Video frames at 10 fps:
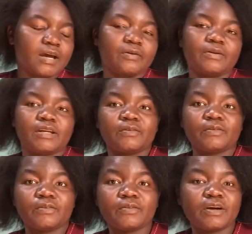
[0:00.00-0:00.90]
when
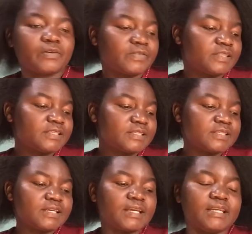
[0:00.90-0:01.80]
you are on this
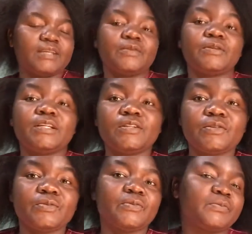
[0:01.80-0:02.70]
journey, you need
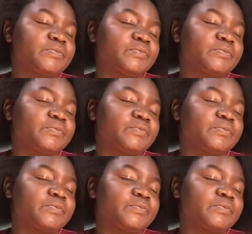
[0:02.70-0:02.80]
to